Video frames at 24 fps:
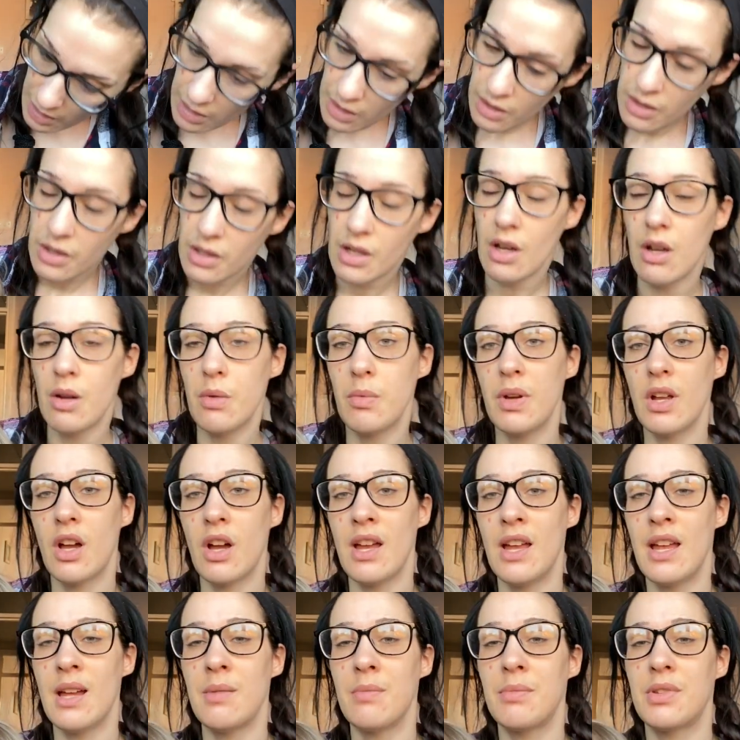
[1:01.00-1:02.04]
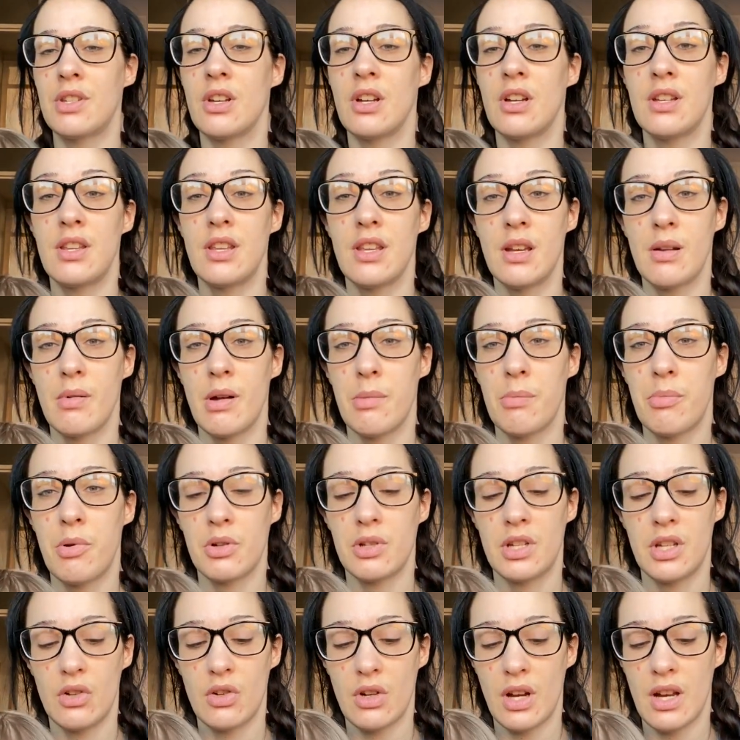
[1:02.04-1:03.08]
So I am starting to think about
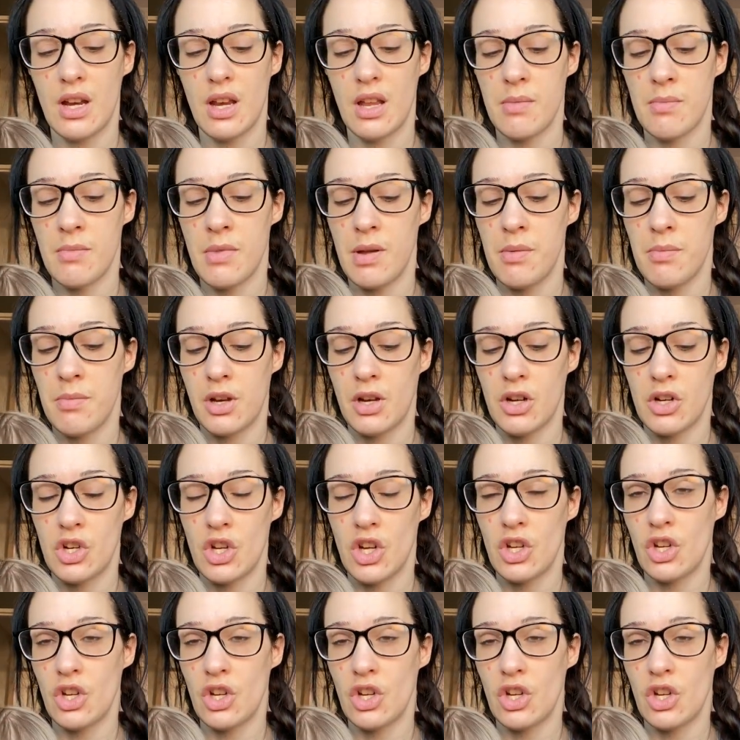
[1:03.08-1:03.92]
potty training at the moment because she's